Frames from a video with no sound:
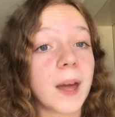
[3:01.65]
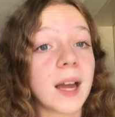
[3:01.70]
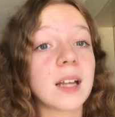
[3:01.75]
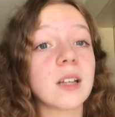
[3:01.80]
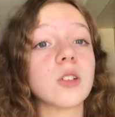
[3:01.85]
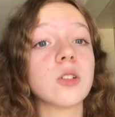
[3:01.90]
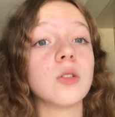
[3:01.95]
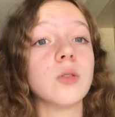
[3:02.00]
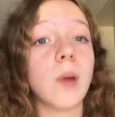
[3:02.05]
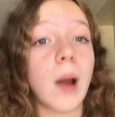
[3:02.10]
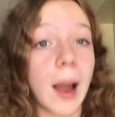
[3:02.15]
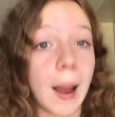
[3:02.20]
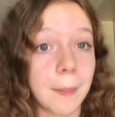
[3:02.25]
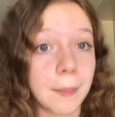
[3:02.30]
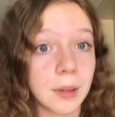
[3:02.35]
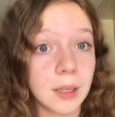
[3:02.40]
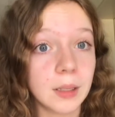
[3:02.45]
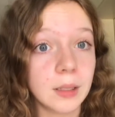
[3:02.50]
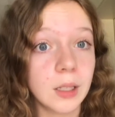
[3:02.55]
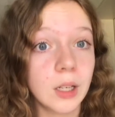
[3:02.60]
that to
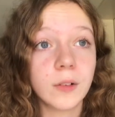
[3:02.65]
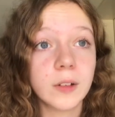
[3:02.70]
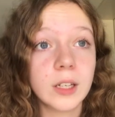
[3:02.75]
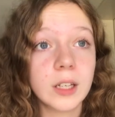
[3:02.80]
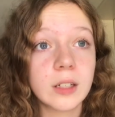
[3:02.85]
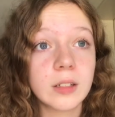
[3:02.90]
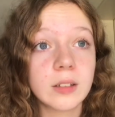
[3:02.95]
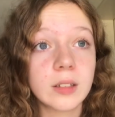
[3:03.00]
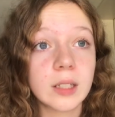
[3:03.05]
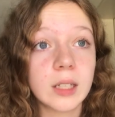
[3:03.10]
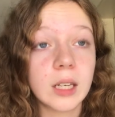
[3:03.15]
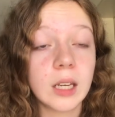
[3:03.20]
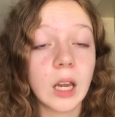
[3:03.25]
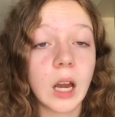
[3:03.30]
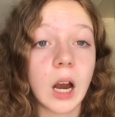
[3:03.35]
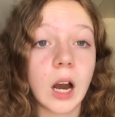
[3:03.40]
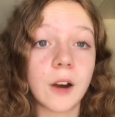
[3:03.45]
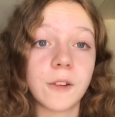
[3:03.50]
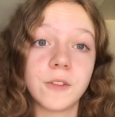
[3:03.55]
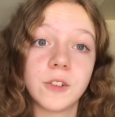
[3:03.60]
happen. Obviously,
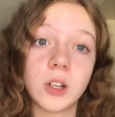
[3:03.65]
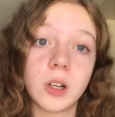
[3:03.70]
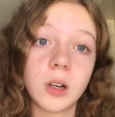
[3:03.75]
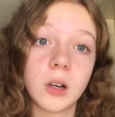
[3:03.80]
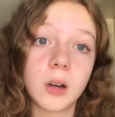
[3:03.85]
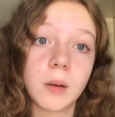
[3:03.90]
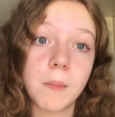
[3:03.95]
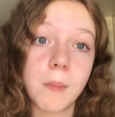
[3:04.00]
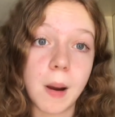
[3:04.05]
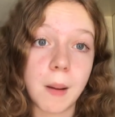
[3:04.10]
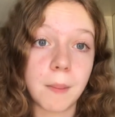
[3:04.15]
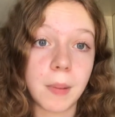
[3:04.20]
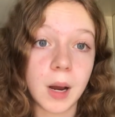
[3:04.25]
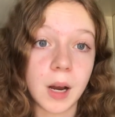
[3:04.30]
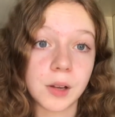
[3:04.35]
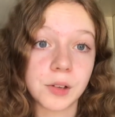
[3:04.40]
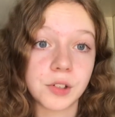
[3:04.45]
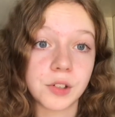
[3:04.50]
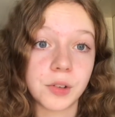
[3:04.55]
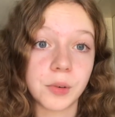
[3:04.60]
after mum
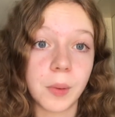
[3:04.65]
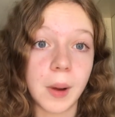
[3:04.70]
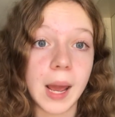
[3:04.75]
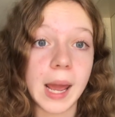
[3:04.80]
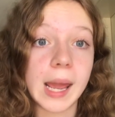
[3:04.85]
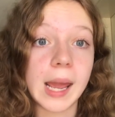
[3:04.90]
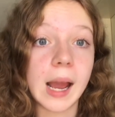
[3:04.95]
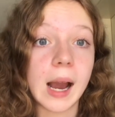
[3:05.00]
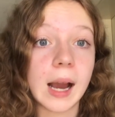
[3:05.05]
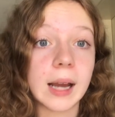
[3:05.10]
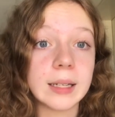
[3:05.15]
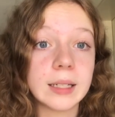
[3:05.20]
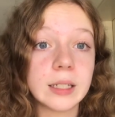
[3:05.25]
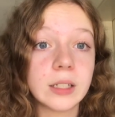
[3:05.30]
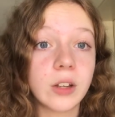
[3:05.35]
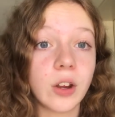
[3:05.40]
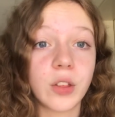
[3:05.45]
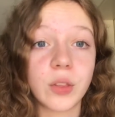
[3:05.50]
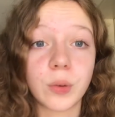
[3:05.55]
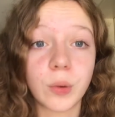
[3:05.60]
passed away, I
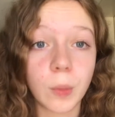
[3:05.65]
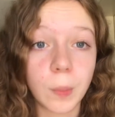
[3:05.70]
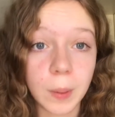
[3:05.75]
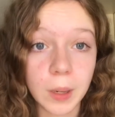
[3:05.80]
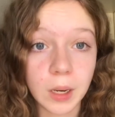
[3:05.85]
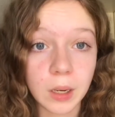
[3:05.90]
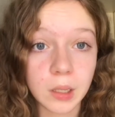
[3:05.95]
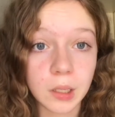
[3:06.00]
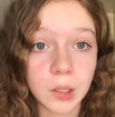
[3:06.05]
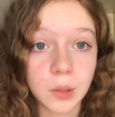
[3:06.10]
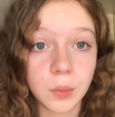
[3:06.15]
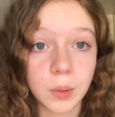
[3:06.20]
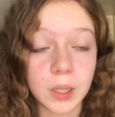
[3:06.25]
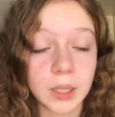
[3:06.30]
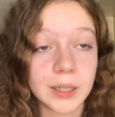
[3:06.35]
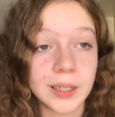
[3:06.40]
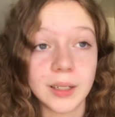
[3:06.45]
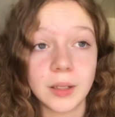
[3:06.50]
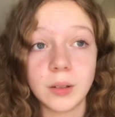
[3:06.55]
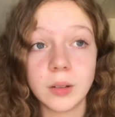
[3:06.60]
did go through a period where
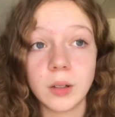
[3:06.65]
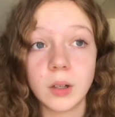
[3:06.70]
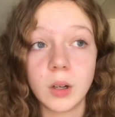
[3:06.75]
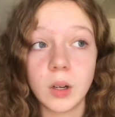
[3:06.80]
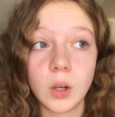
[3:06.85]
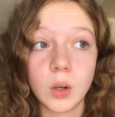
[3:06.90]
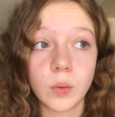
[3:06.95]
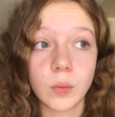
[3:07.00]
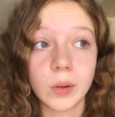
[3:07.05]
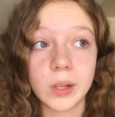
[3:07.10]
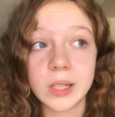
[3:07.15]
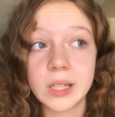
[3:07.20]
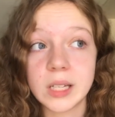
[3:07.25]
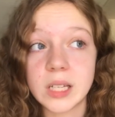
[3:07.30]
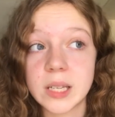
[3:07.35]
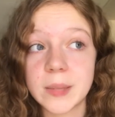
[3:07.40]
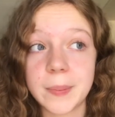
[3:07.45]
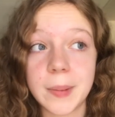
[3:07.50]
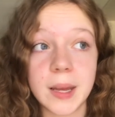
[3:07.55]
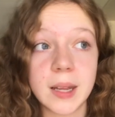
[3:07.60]
I didn't really
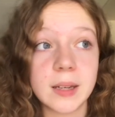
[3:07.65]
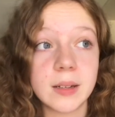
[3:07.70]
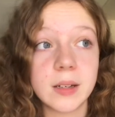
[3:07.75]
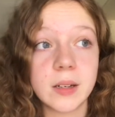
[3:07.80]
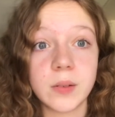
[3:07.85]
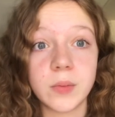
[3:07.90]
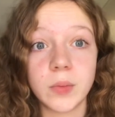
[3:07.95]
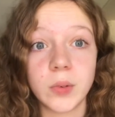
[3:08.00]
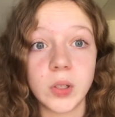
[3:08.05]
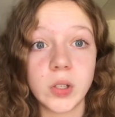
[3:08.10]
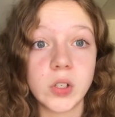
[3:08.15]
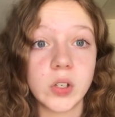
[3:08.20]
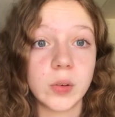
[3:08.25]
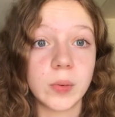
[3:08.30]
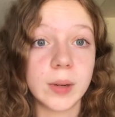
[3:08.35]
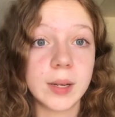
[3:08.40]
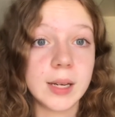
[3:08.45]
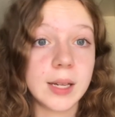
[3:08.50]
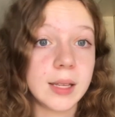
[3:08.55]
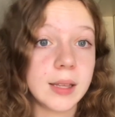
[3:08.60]
spend, didn't really do
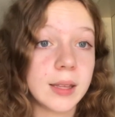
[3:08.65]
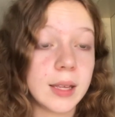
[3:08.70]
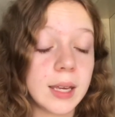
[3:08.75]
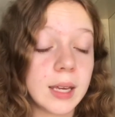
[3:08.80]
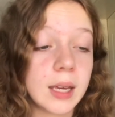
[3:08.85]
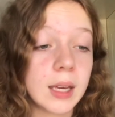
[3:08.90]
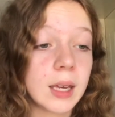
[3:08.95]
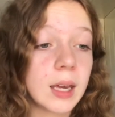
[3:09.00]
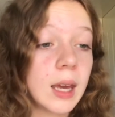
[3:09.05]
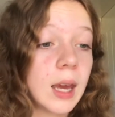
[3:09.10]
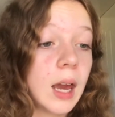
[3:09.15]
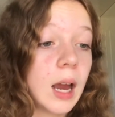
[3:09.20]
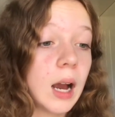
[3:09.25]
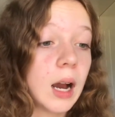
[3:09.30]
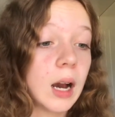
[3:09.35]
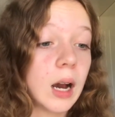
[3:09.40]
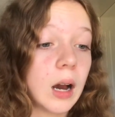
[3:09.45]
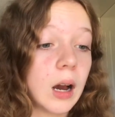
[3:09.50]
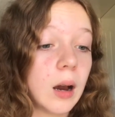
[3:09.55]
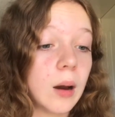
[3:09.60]
anything,
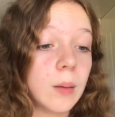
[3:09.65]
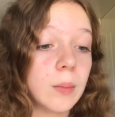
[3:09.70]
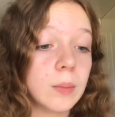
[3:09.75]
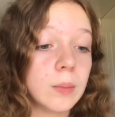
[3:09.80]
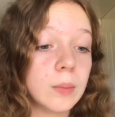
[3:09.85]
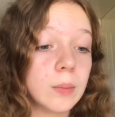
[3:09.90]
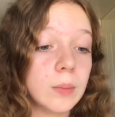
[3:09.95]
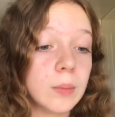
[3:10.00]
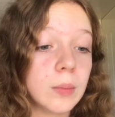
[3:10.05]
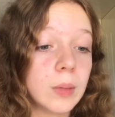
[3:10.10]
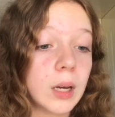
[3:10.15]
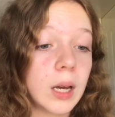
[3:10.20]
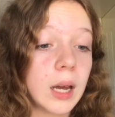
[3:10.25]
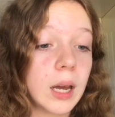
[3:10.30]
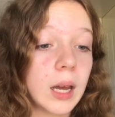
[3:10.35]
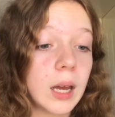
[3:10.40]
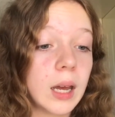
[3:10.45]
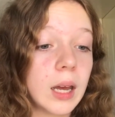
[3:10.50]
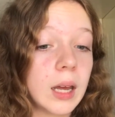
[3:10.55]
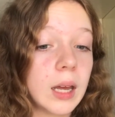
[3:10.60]
and
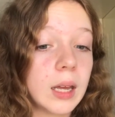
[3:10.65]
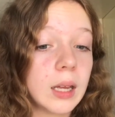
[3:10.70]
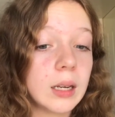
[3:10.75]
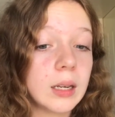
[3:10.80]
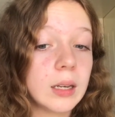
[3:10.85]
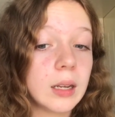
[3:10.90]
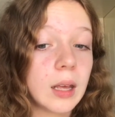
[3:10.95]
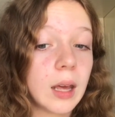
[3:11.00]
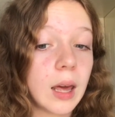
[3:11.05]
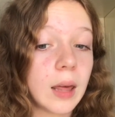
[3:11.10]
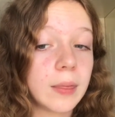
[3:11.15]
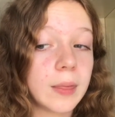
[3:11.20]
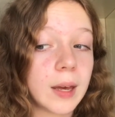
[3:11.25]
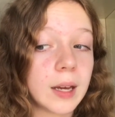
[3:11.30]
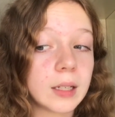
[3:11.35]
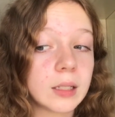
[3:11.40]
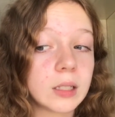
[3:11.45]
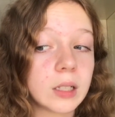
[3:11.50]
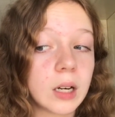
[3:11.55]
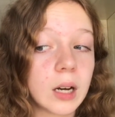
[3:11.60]
at
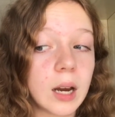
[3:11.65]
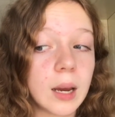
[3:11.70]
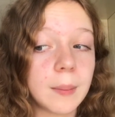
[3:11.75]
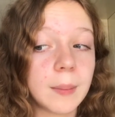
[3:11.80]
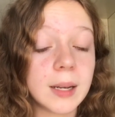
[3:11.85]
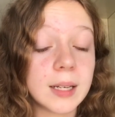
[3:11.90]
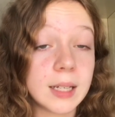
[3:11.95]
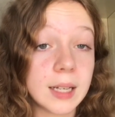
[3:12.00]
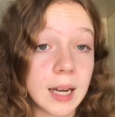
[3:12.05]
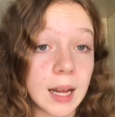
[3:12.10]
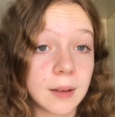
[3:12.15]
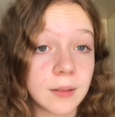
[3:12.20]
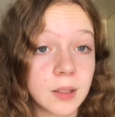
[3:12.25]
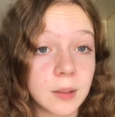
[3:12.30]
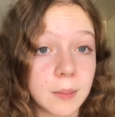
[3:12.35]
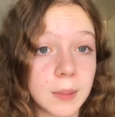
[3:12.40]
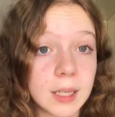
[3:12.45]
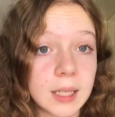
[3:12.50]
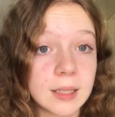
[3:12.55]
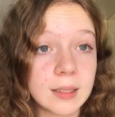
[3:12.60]
that time I did have
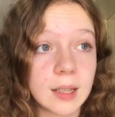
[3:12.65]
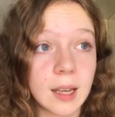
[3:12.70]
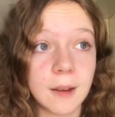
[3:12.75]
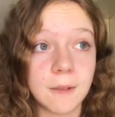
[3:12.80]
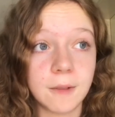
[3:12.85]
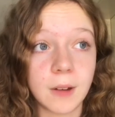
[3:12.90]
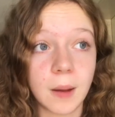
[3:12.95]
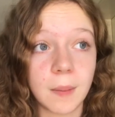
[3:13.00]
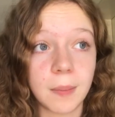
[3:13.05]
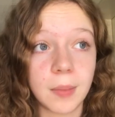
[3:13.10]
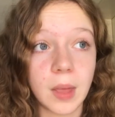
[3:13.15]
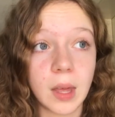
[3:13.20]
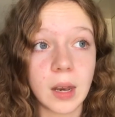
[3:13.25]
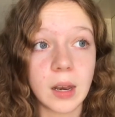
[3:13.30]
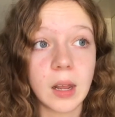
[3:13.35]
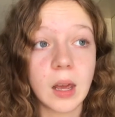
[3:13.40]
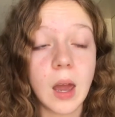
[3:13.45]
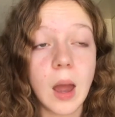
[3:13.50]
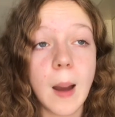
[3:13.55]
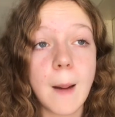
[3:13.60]
some money saved up
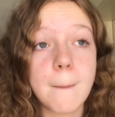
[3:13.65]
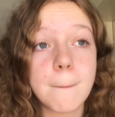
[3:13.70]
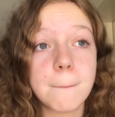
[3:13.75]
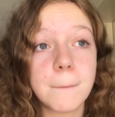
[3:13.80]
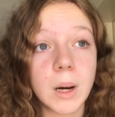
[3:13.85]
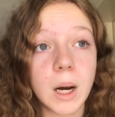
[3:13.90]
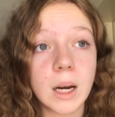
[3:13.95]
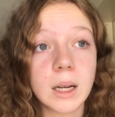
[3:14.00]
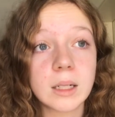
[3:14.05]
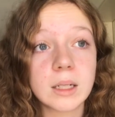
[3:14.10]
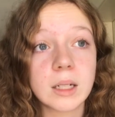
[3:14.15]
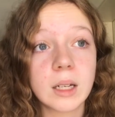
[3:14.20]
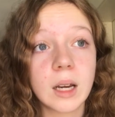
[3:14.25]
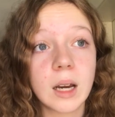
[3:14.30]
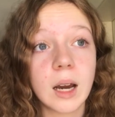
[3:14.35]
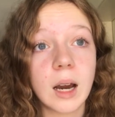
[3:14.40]
then. But